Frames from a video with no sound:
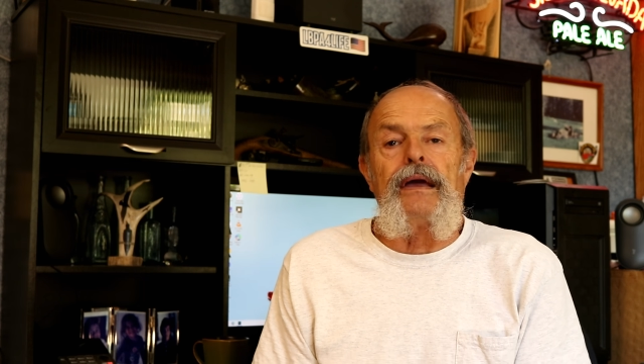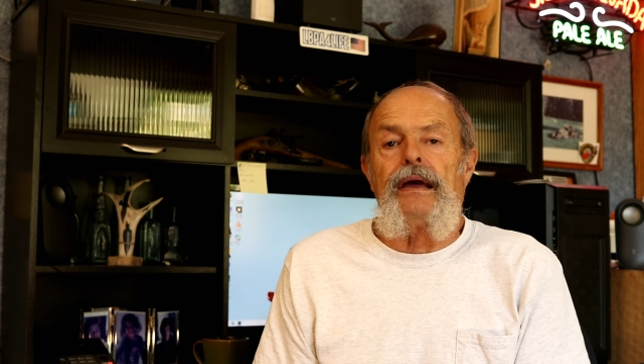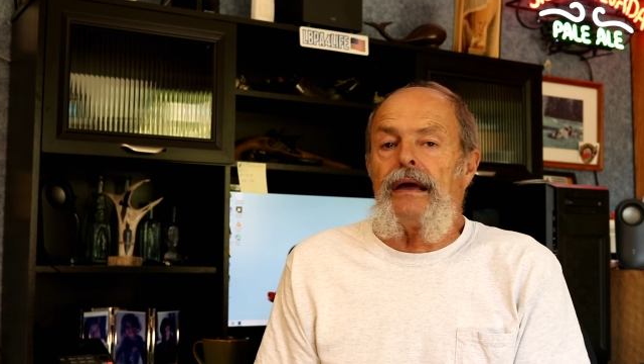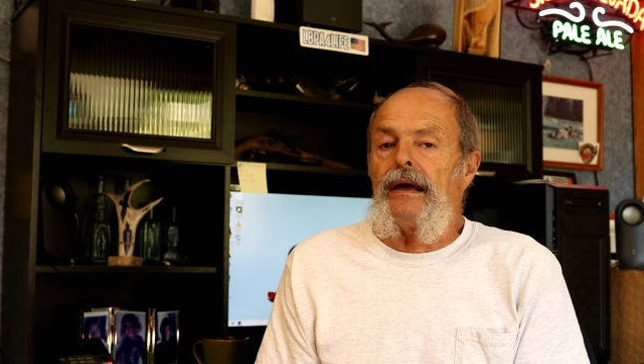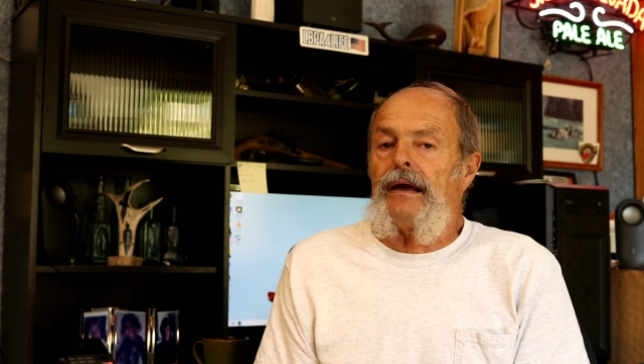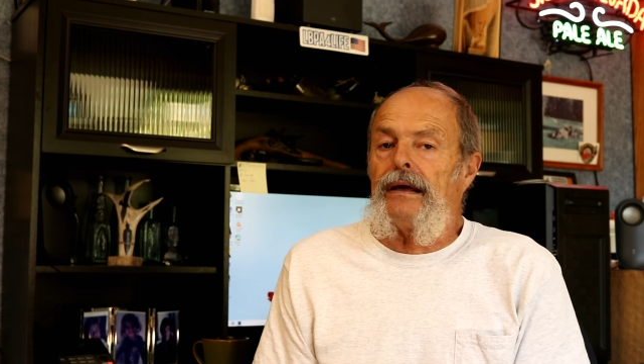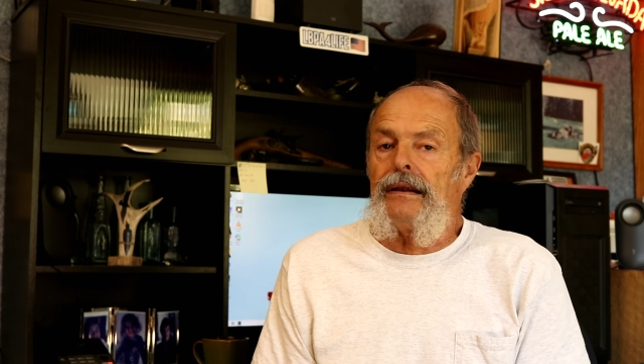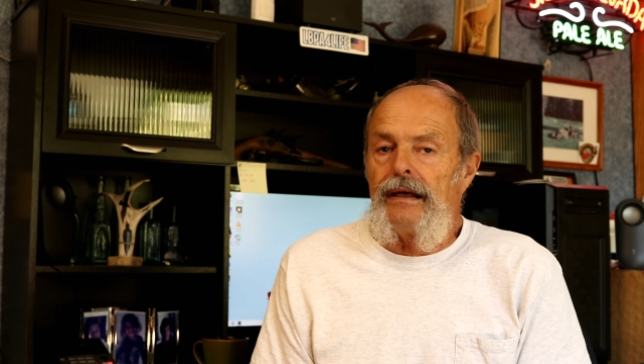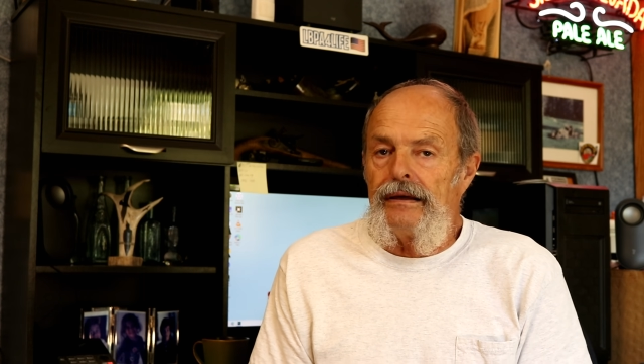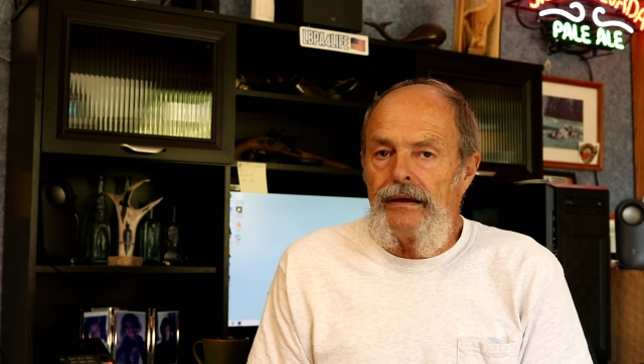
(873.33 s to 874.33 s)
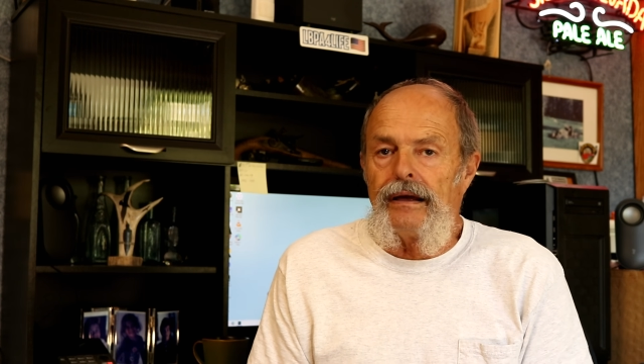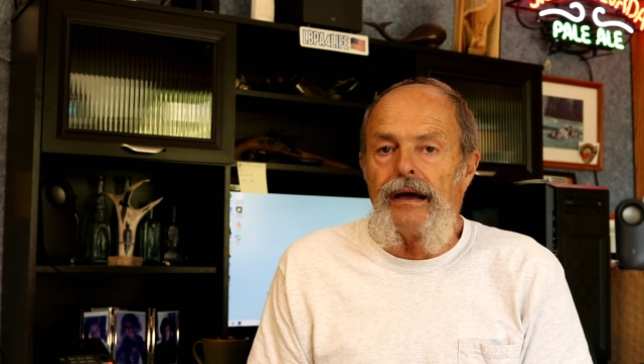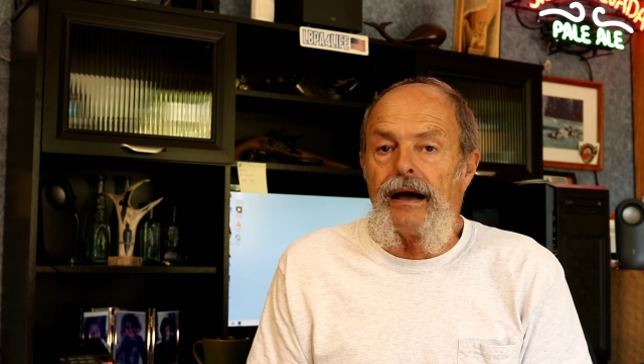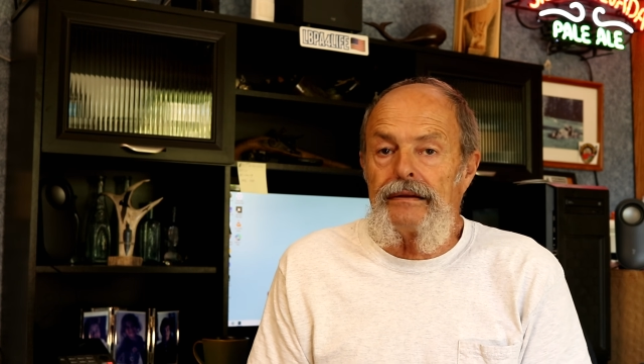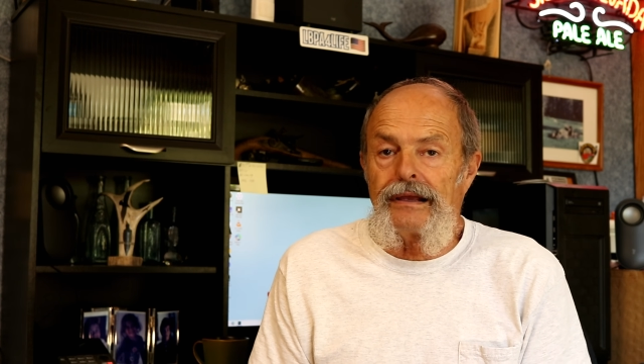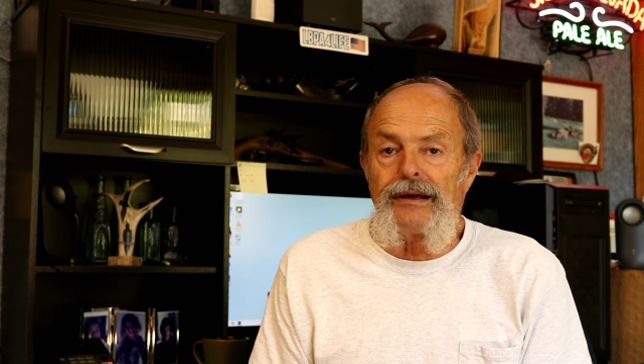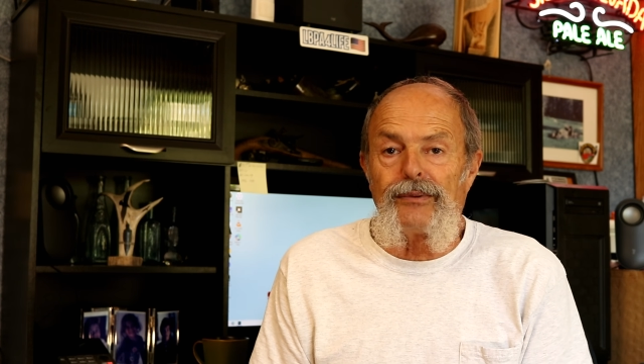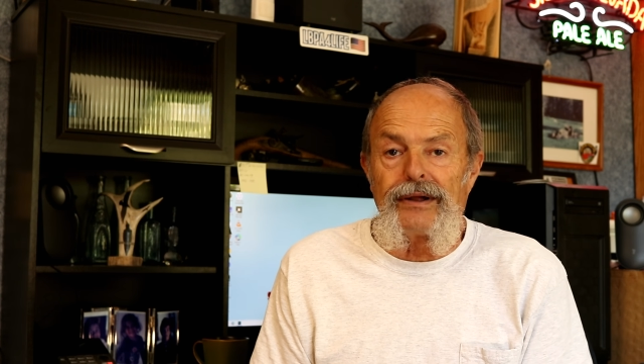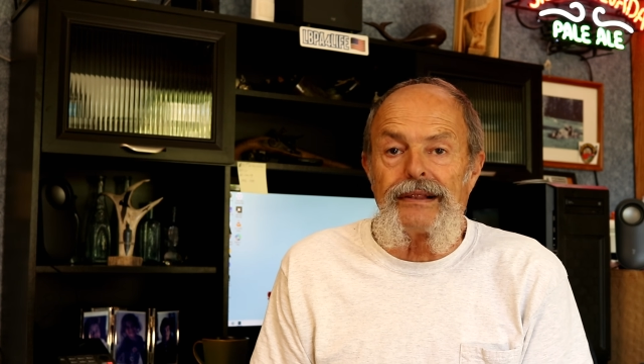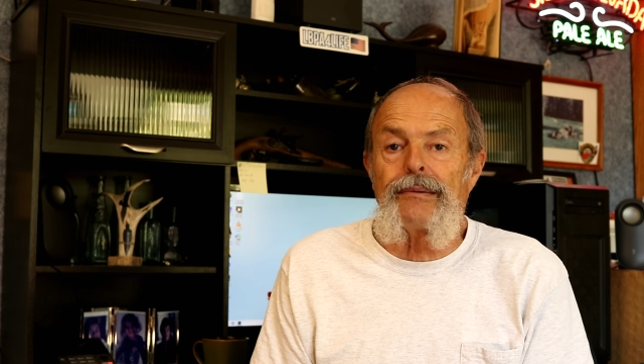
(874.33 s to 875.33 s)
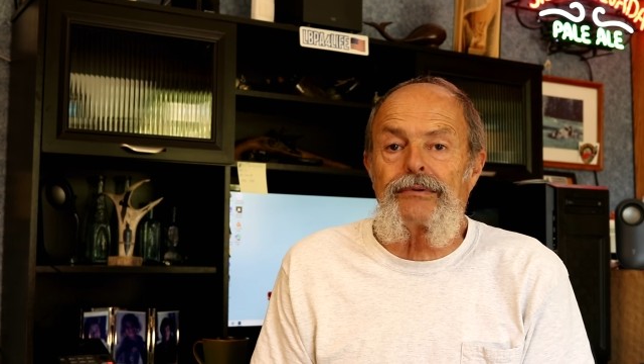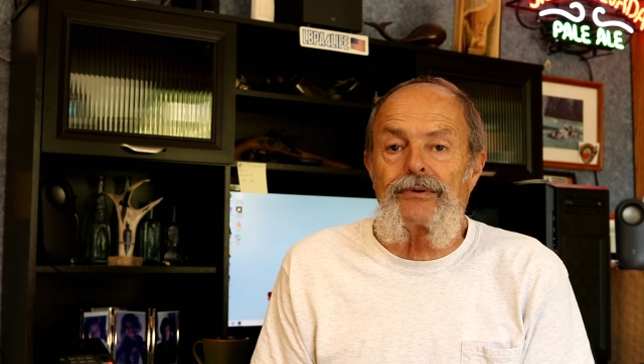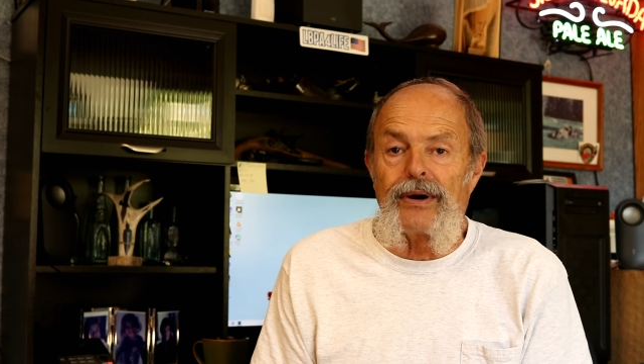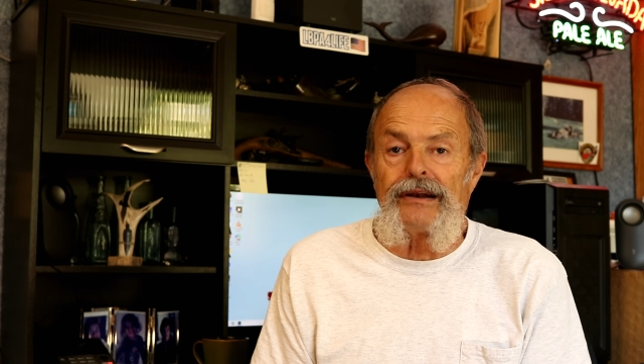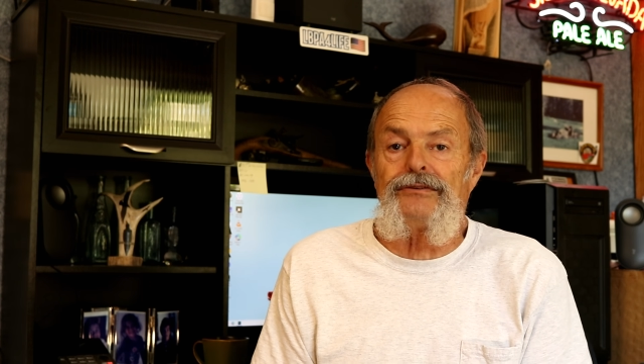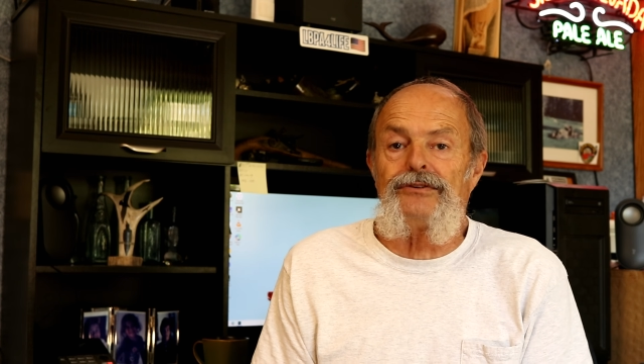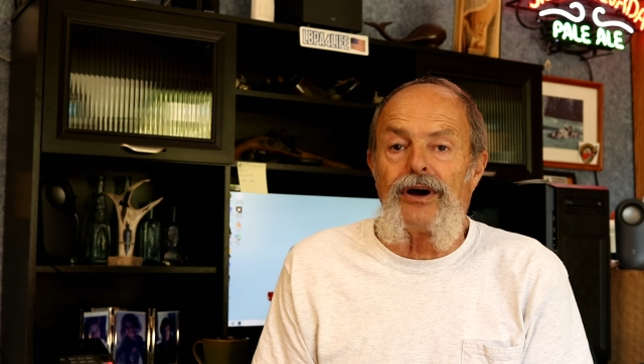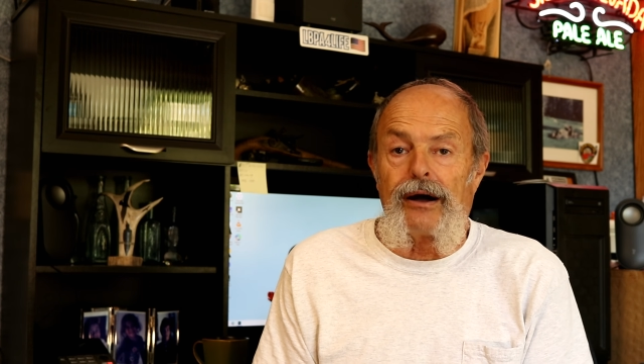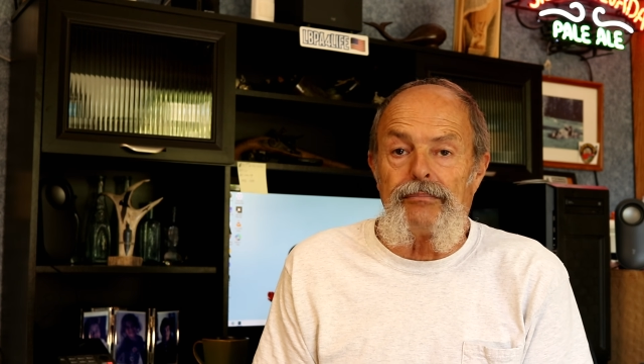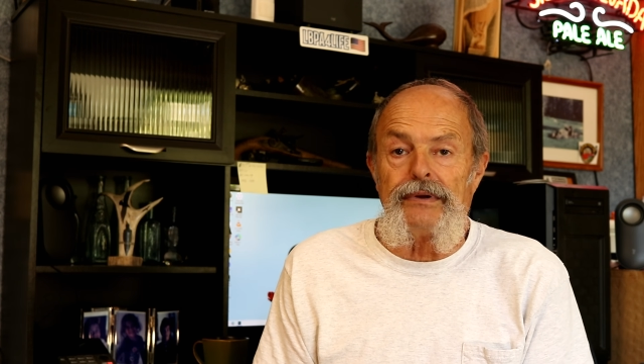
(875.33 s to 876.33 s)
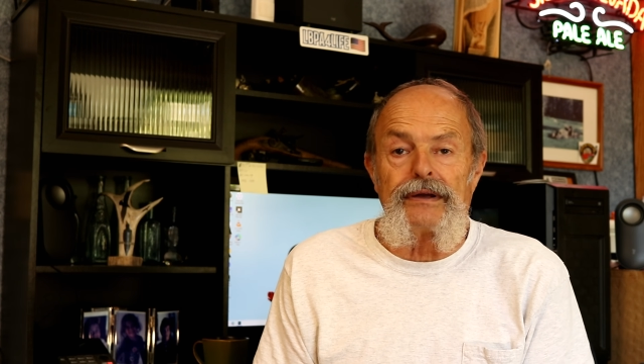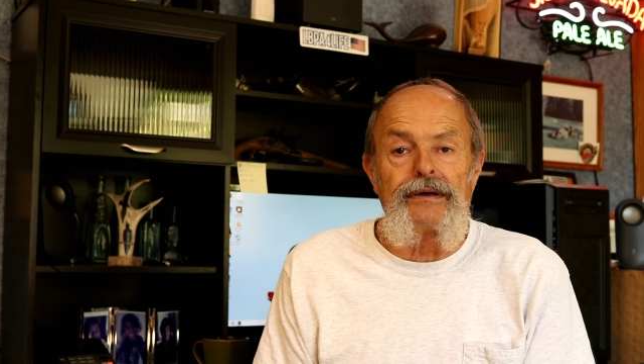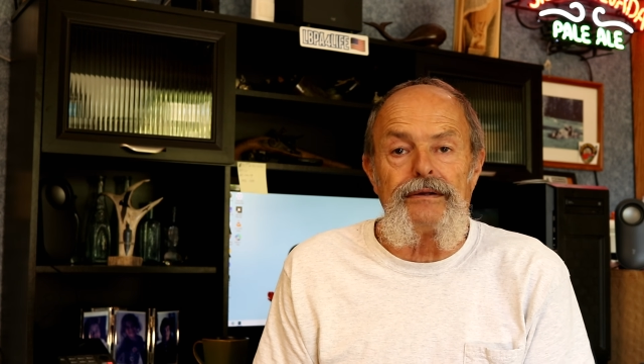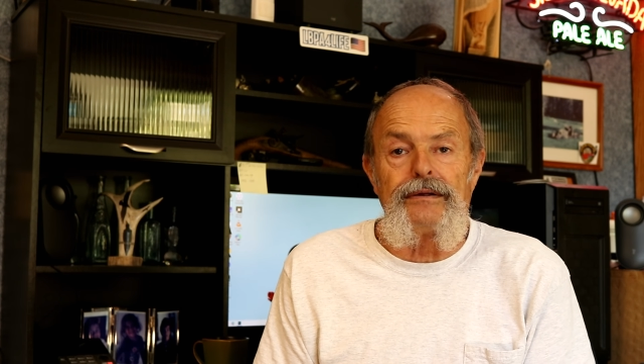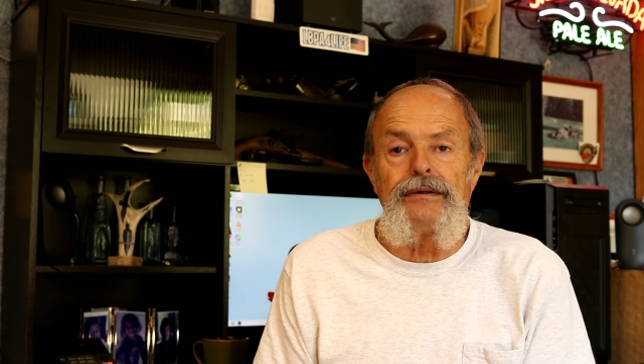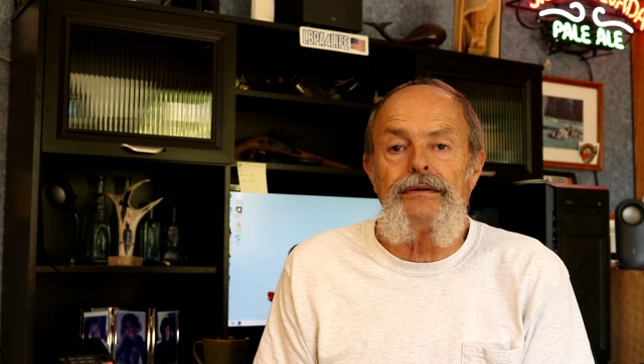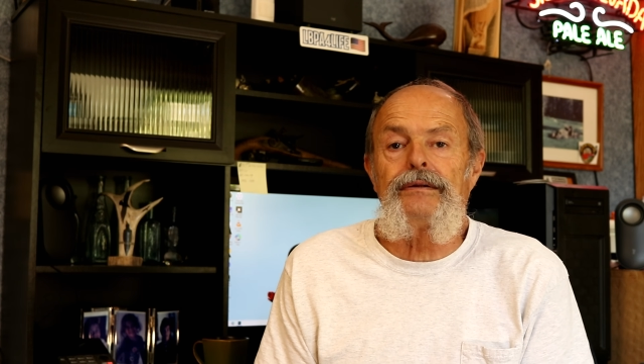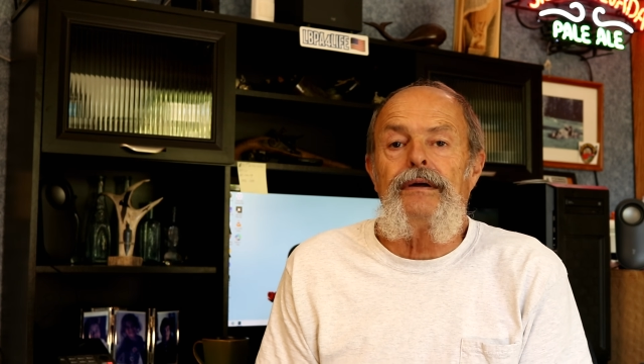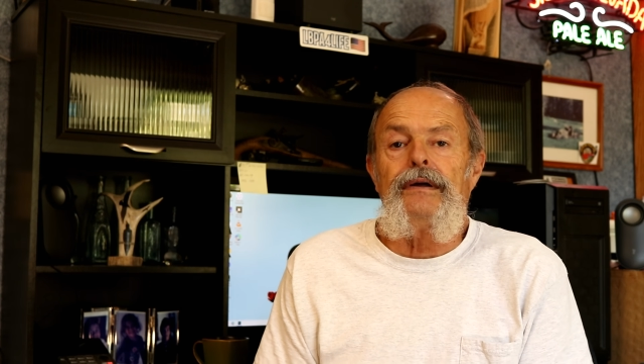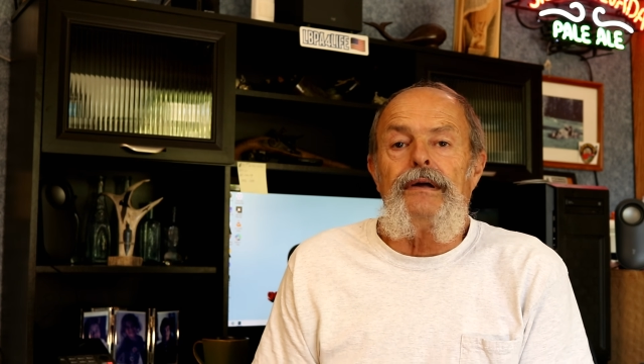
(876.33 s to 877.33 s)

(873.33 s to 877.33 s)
and I tell you what, that was quite a job because